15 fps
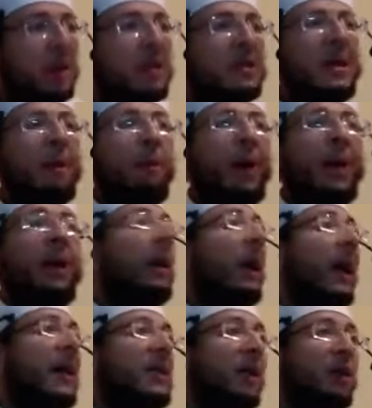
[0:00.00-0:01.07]
Someone,
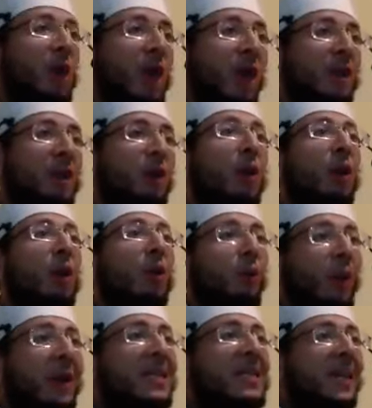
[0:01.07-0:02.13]
as I told you,
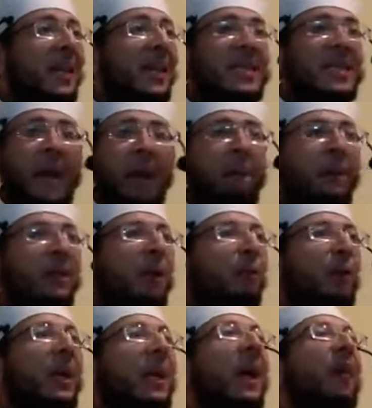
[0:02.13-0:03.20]
what is the example that
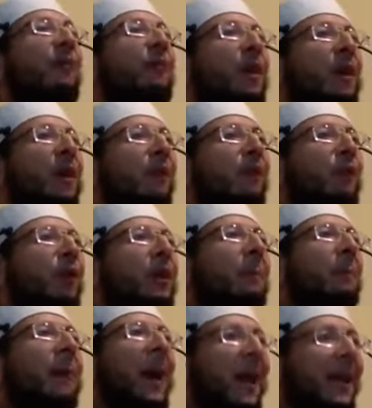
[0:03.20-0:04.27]
we give for the
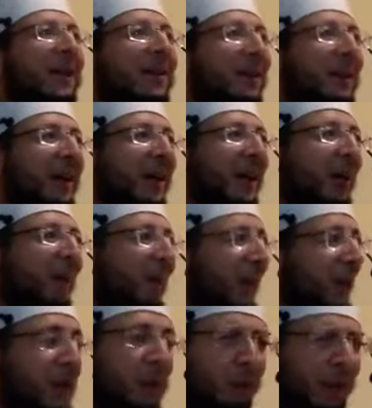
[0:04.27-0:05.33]
bad
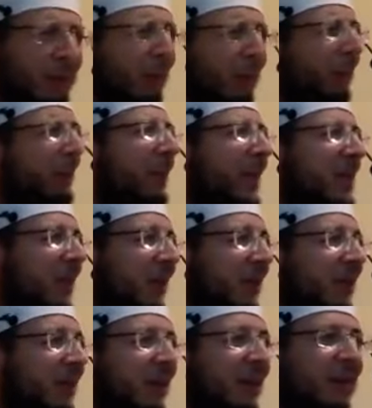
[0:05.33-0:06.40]
innovation? What, what we mentioned?
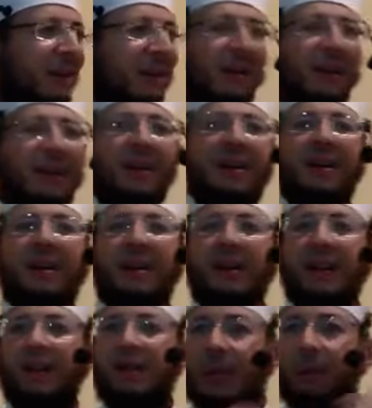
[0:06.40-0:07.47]

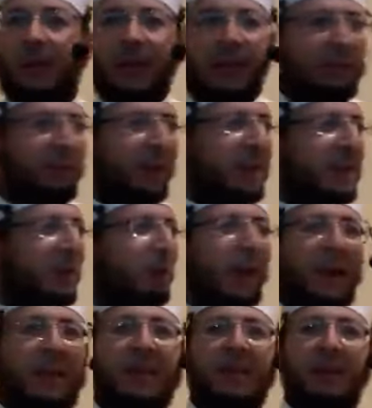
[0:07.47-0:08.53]
If someone invented
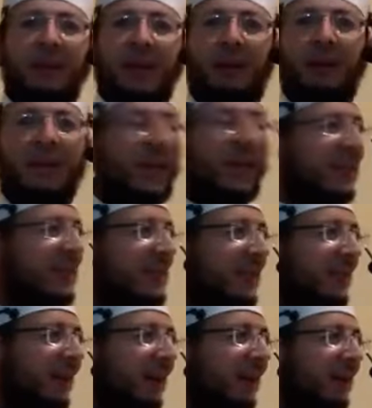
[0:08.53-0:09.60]
what nowadays?
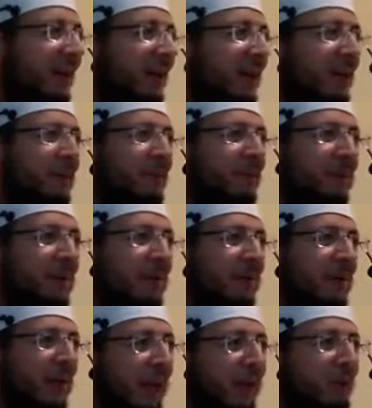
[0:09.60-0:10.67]

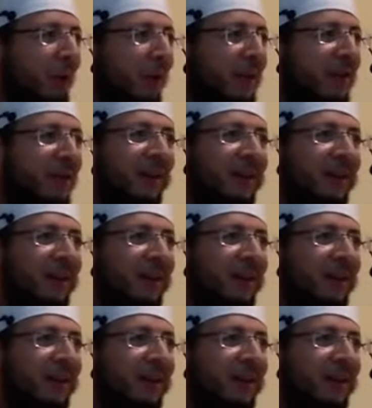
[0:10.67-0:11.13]
Salat what?